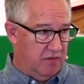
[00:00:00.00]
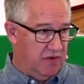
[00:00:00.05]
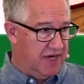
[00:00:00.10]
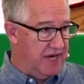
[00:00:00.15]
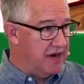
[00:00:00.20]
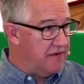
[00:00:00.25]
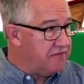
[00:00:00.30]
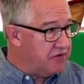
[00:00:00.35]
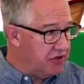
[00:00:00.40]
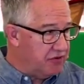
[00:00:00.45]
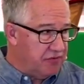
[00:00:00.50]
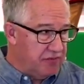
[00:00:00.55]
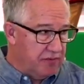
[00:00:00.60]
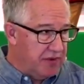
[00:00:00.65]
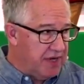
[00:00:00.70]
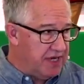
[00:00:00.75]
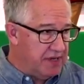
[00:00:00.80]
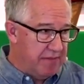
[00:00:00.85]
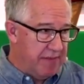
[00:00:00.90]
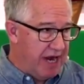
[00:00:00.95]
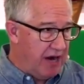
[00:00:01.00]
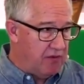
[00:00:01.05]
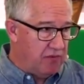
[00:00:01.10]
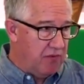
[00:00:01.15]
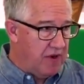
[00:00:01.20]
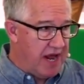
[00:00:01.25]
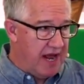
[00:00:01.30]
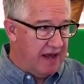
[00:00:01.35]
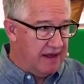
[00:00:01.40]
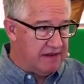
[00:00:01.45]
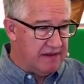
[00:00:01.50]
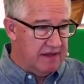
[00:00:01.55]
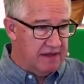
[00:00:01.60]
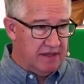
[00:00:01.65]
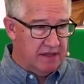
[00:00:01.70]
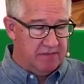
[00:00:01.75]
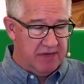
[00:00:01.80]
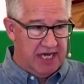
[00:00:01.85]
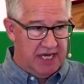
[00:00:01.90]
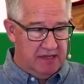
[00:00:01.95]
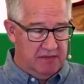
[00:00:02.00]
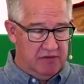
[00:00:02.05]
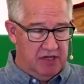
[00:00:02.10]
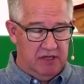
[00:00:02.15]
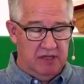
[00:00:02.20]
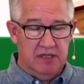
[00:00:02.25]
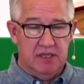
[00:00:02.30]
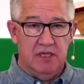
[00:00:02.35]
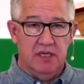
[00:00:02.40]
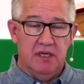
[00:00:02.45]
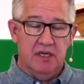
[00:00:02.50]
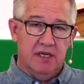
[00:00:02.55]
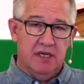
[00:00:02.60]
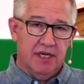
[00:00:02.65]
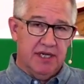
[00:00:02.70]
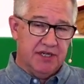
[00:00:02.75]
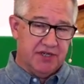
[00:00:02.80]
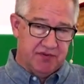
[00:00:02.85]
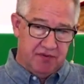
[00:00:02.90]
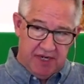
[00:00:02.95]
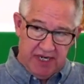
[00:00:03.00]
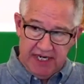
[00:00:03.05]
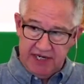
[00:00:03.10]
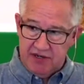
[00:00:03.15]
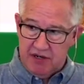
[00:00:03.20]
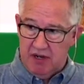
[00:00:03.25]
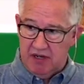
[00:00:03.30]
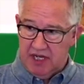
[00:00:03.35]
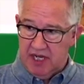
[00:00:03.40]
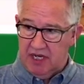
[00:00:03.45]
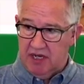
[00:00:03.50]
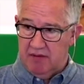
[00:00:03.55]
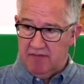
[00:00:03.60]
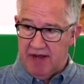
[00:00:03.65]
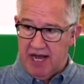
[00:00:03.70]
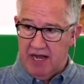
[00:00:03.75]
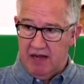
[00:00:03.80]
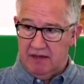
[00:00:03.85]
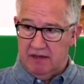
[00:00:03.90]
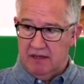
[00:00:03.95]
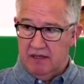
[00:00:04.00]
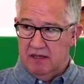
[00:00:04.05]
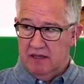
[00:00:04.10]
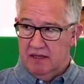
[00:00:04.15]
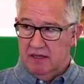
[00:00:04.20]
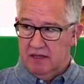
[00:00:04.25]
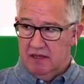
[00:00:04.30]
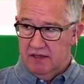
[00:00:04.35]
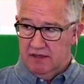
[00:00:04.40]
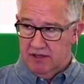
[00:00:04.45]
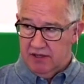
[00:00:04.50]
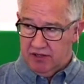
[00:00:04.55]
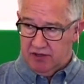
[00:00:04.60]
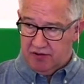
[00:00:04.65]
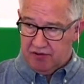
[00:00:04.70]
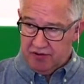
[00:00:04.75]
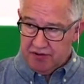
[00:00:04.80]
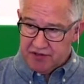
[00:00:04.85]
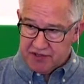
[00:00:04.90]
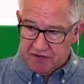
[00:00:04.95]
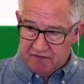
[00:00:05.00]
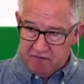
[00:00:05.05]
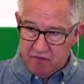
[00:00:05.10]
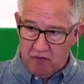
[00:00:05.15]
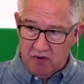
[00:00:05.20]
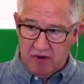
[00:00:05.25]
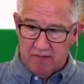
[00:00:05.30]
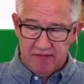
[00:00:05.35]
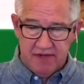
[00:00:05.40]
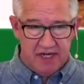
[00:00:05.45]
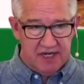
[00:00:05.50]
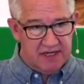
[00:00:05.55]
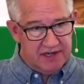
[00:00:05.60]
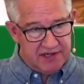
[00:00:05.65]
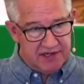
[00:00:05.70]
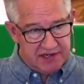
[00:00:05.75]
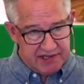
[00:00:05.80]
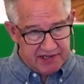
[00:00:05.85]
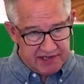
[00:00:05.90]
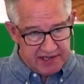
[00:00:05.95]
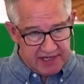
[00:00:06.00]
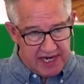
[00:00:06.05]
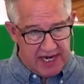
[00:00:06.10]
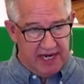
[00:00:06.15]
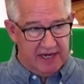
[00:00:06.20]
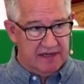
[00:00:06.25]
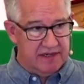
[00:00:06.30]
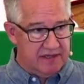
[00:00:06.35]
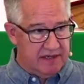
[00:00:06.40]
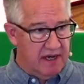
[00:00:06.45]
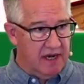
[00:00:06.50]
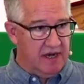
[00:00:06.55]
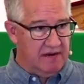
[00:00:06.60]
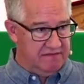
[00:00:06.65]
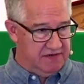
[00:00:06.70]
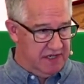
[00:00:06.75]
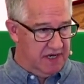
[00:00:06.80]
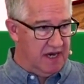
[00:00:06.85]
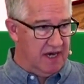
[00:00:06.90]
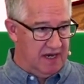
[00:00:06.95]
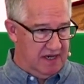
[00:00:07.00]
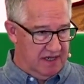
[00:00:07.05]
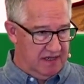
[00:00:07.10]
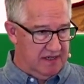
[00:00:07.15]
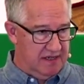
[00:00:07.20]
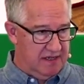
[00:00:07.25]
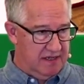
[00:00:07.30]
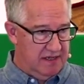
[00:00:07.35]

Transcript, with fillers: Whenever you read about wrath in the Bible, it's really talking about the cruciform consent of God.